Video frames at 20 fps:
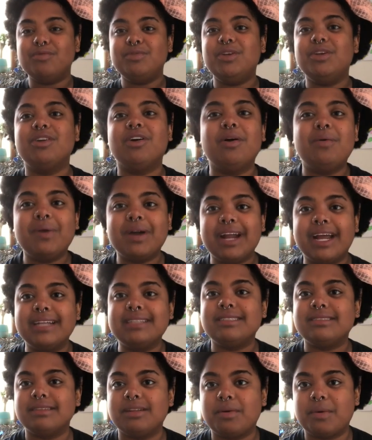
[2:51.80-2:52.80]
You don't want to
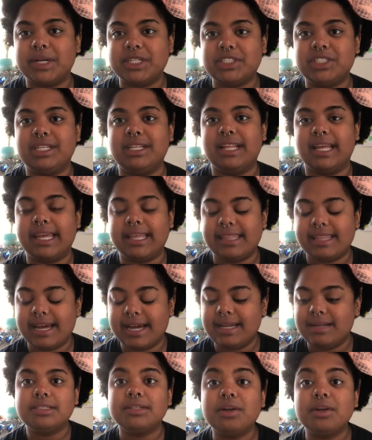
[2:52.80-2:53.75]
answer the question like that.